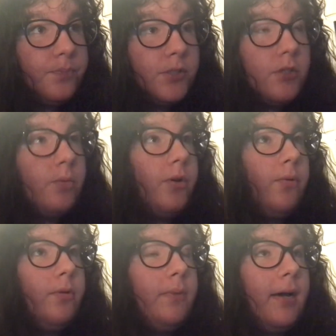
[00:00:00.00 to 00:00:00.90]
so we're
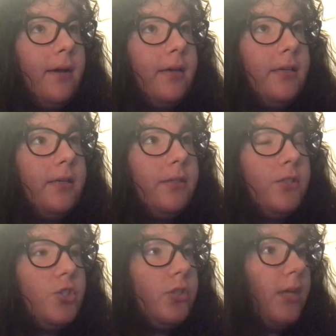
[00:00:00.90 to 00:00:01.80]
going back
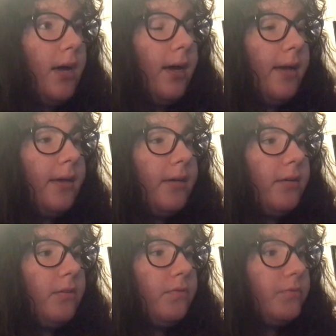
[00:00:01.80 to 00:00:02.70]
in July
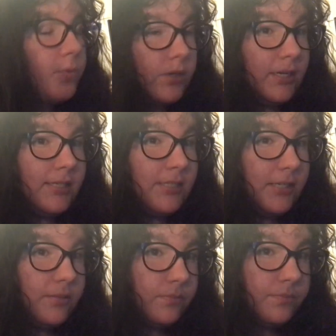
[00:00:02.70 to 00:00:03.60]
of
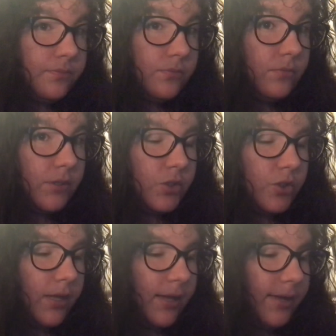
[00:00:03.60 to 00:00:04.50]
2018,
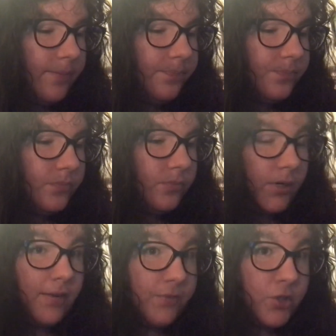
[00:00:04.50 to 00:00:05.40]
mid-July, when
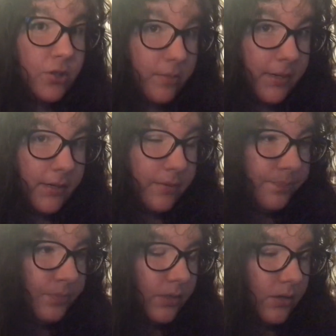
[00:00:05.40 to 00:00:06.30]
I officially met
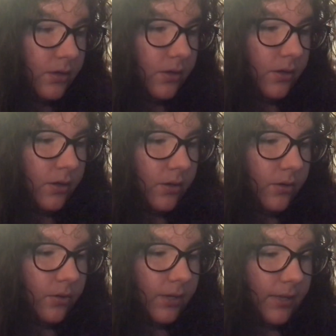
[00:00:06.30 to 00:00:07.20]
him,
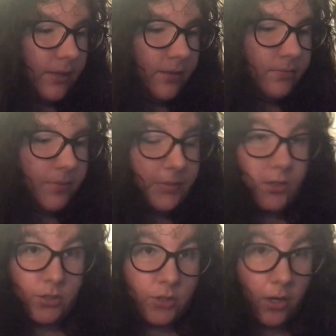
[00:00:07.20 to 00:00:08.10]
and when we
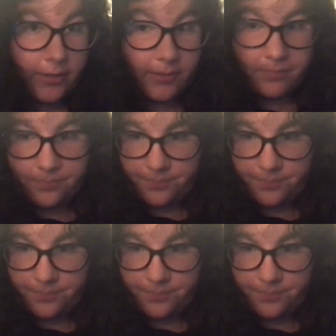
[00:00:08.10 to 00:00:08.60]
started talking.